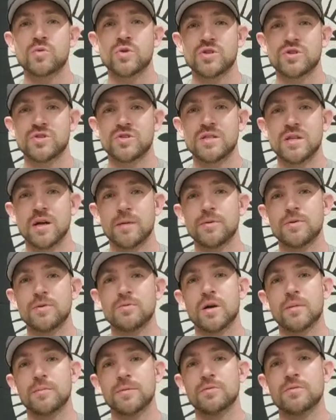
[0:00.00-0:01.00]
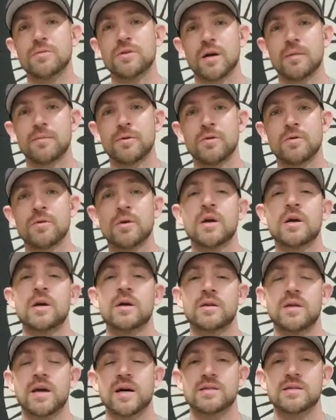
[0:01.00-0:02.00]
which is
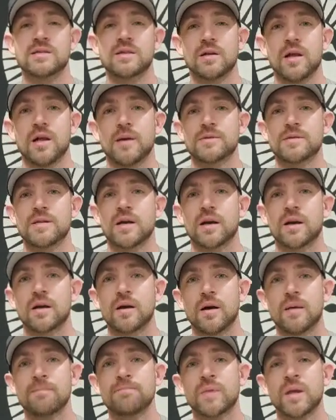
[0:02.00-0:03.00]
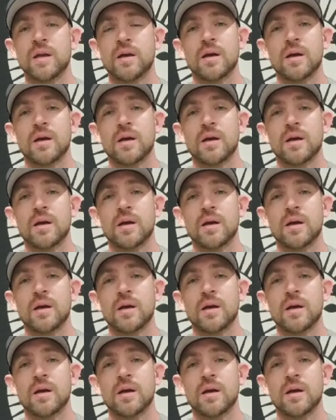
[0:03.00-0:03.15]
www.steelops.com.